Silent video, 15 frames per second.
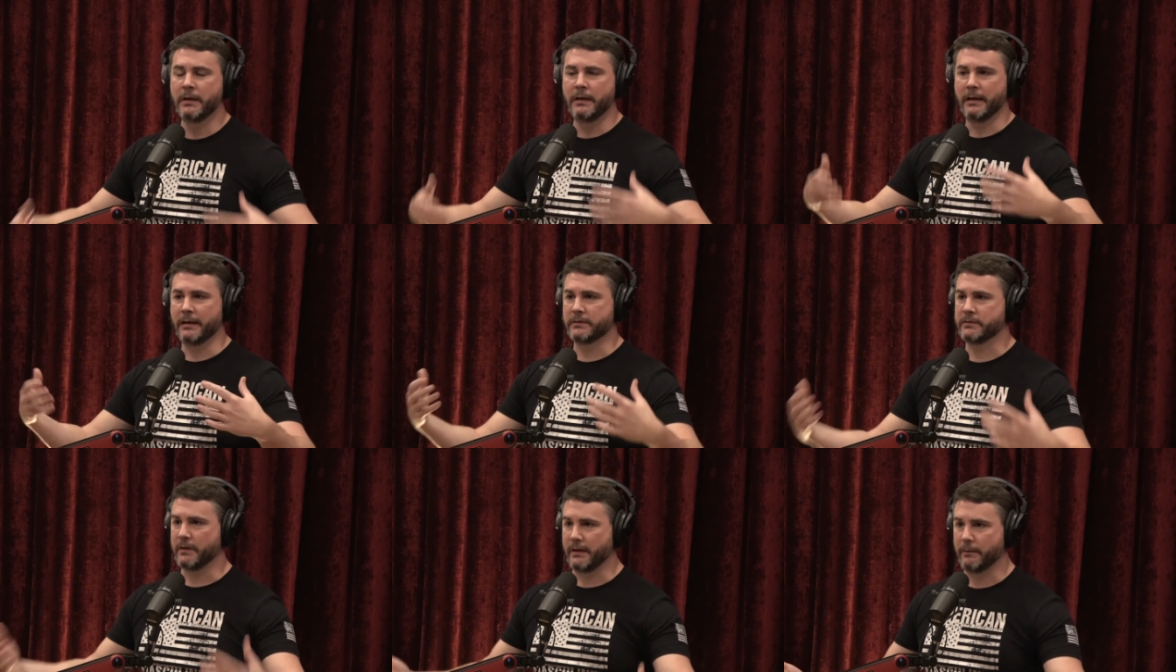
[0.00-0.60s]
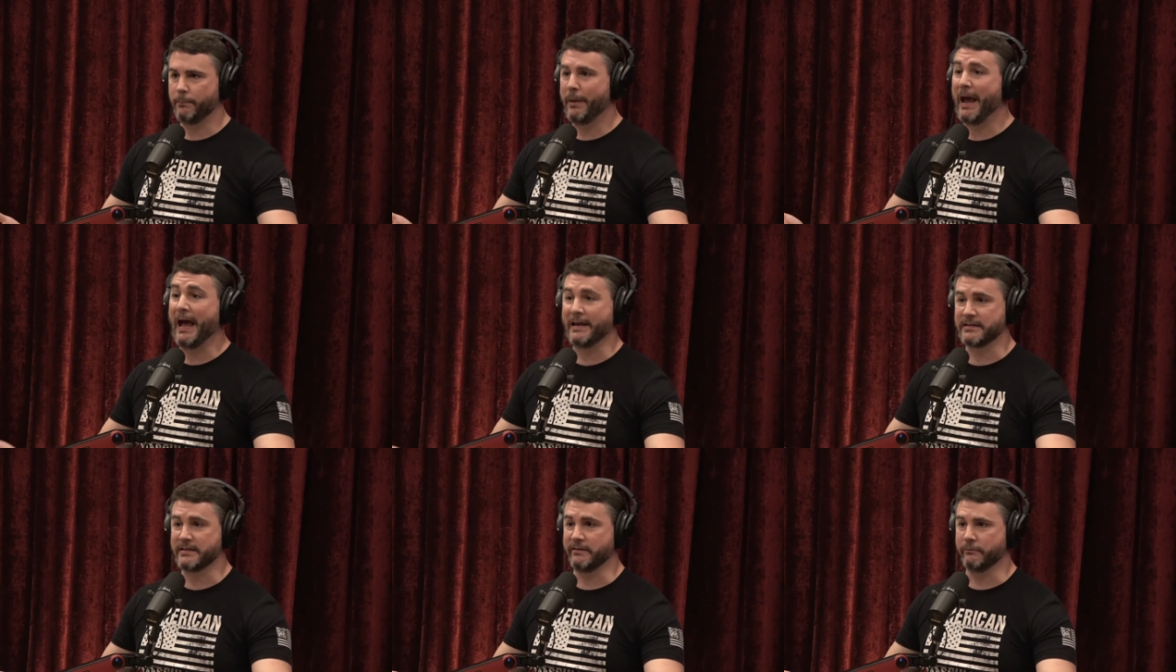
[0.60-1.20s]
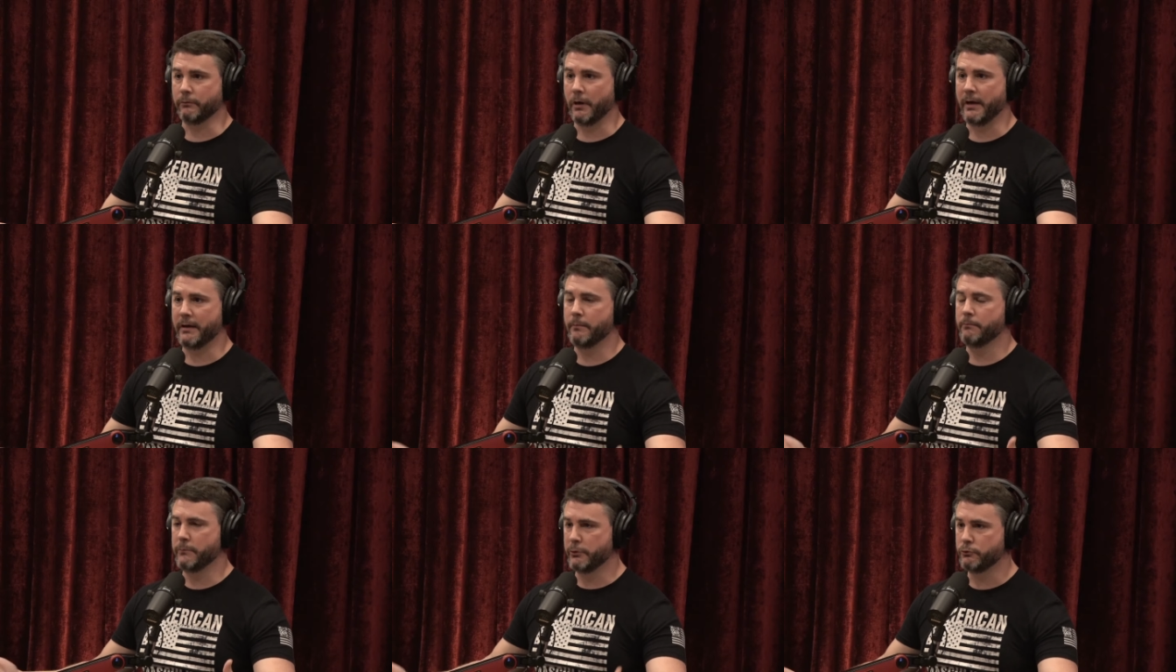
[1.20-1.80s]
It's like passive,
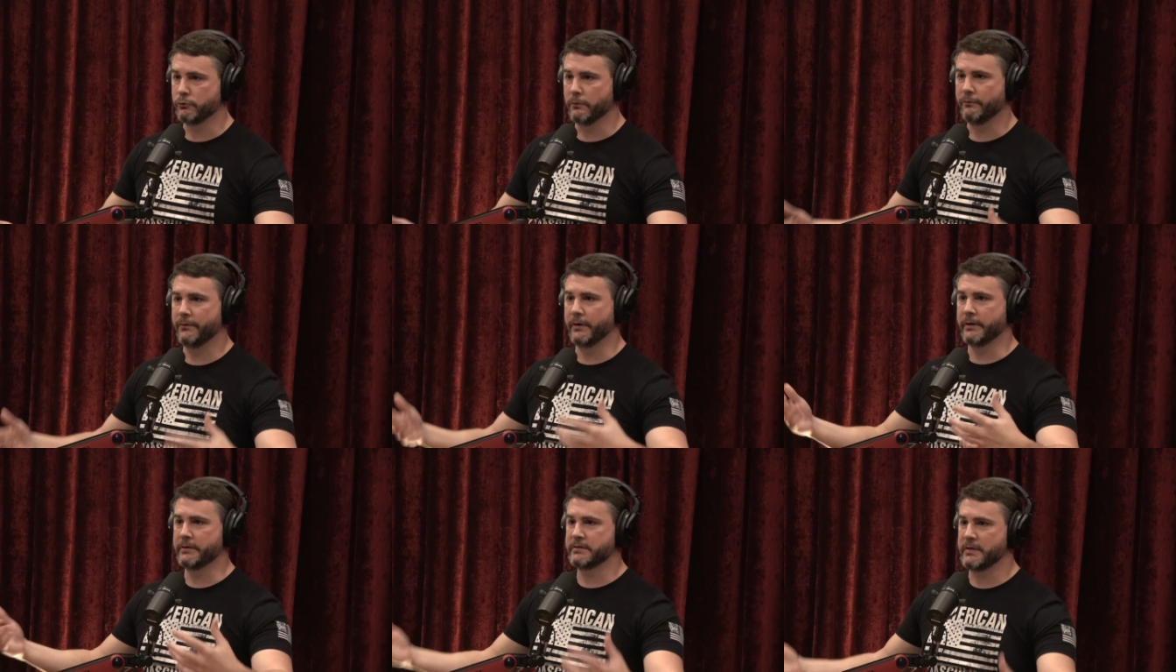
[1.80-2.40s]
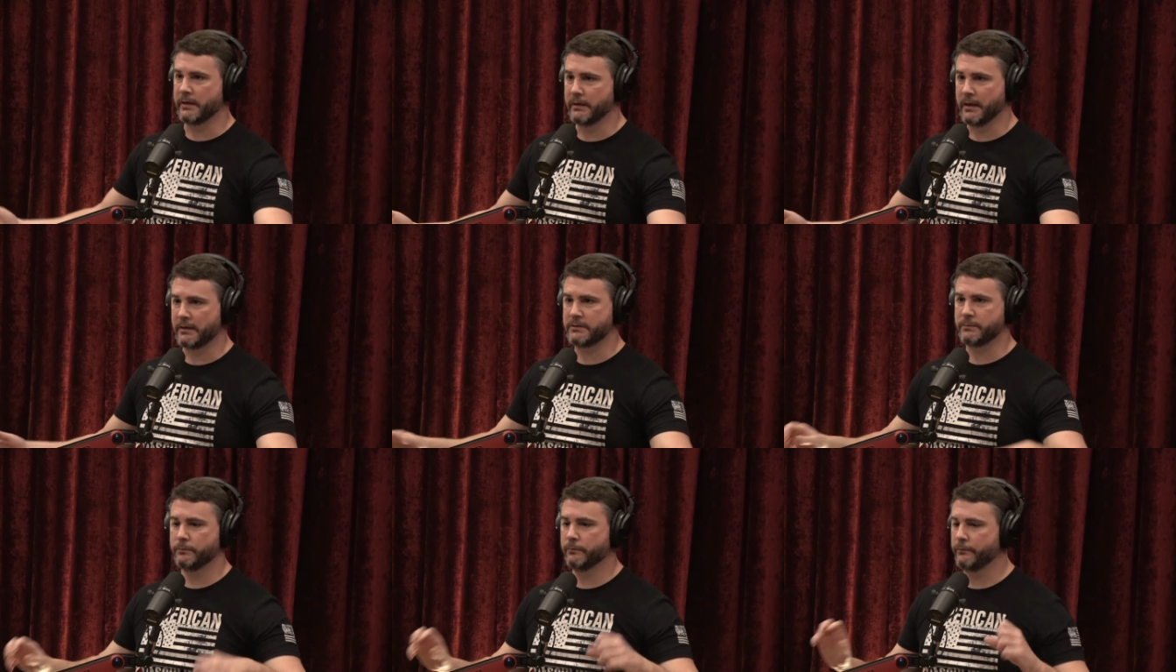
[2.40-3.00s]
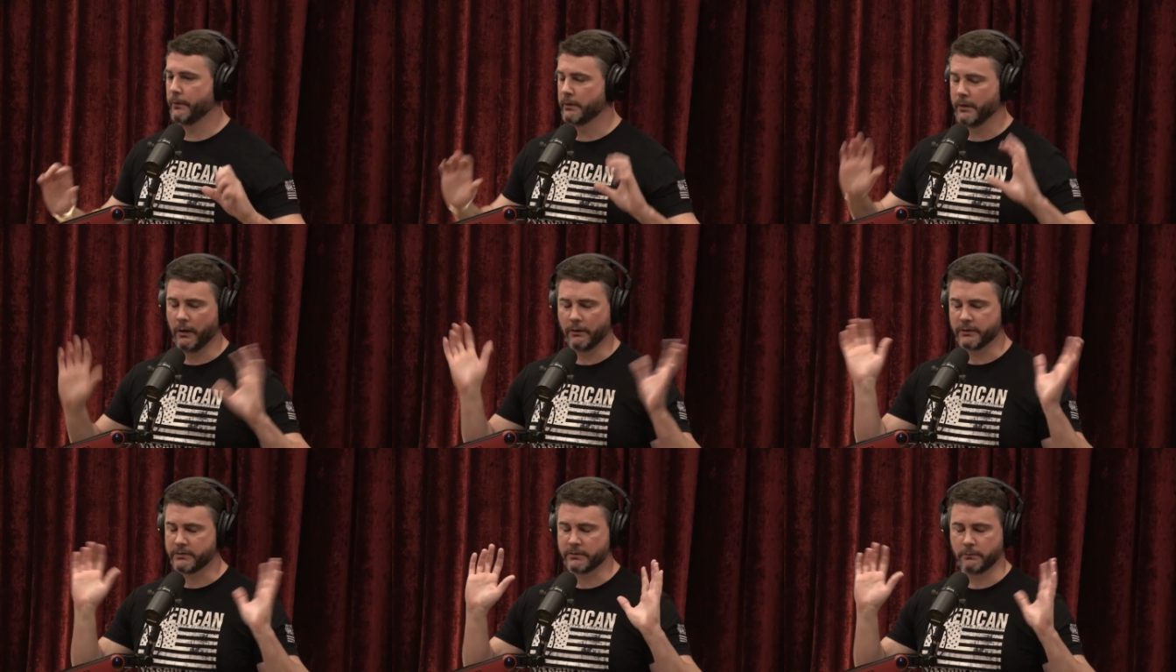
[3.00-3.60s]
right? Mutual funds, index fund,
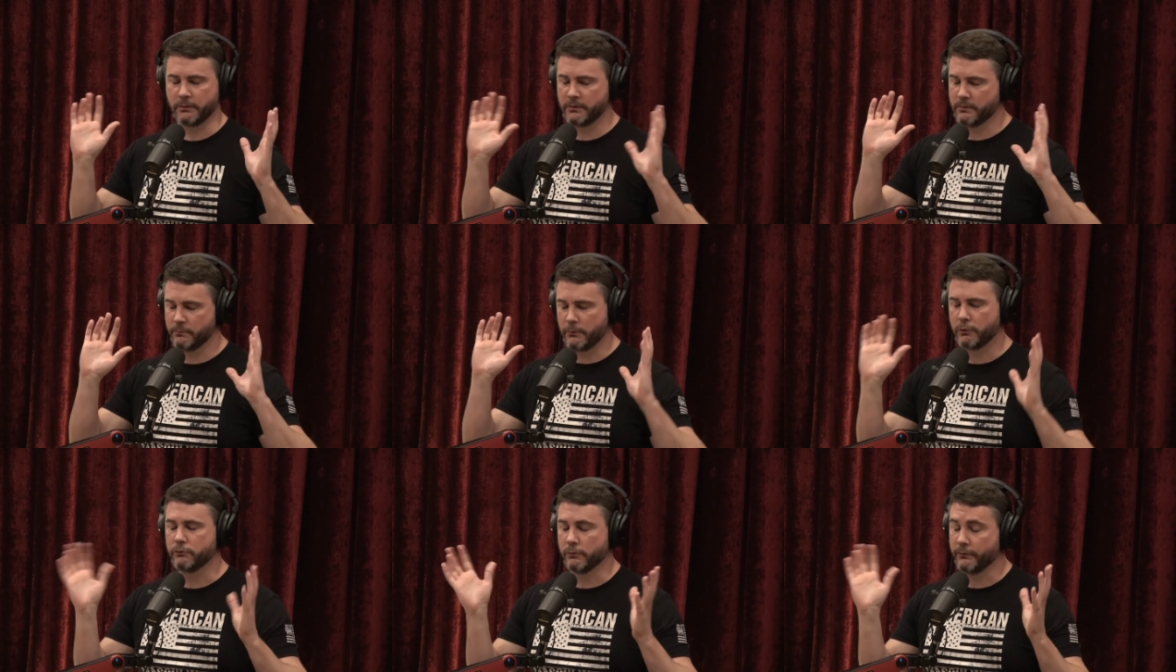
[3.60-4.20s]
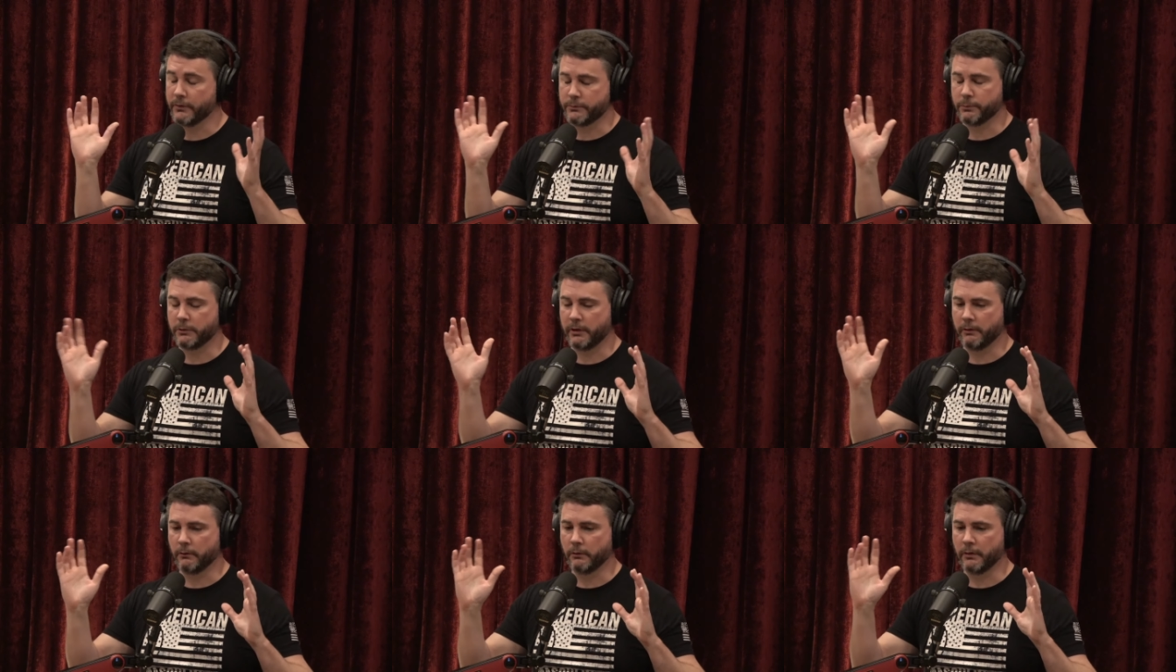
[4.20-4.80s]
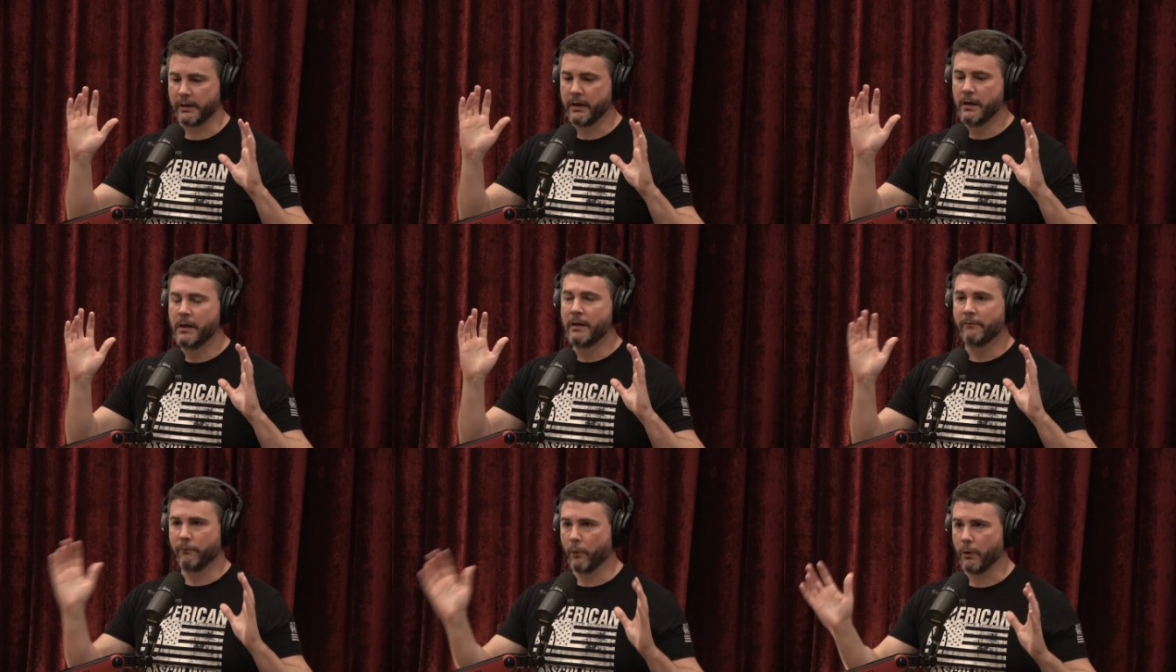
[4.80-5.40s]
all this, mutual funds particularly,
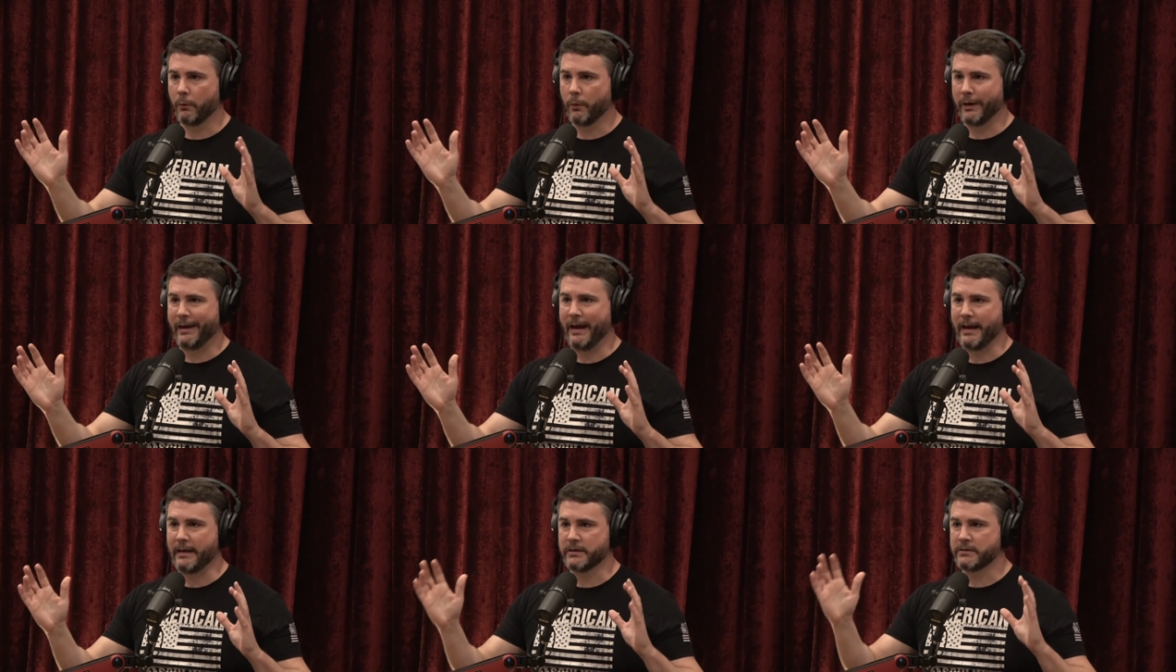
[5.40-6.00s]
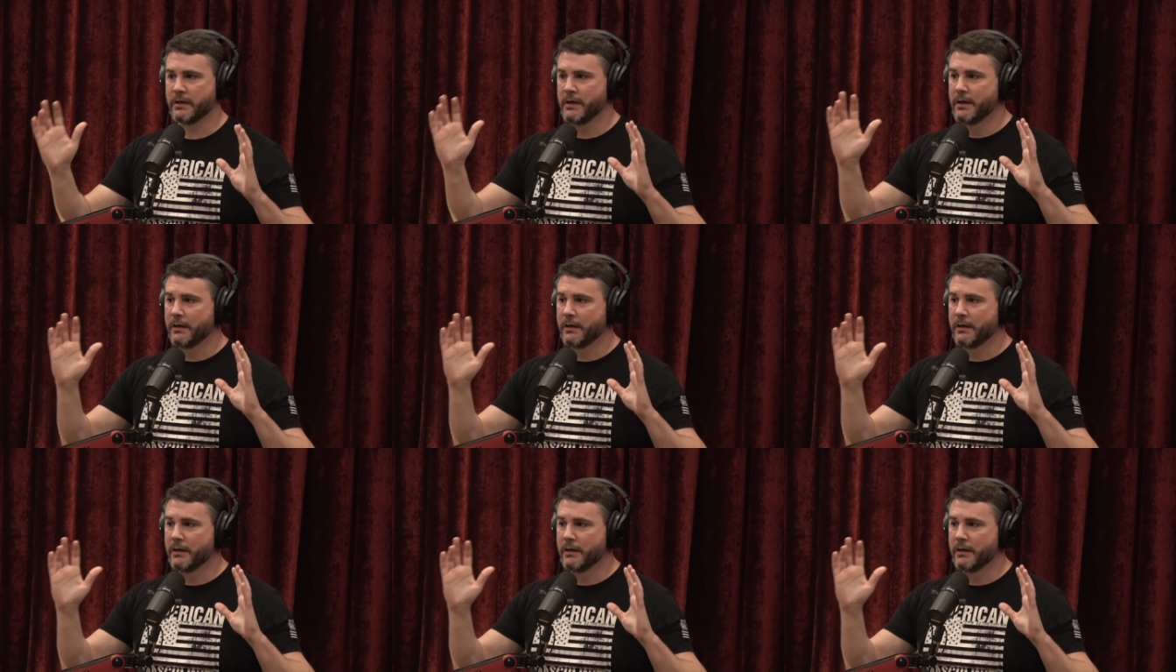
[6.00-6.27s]
401ks.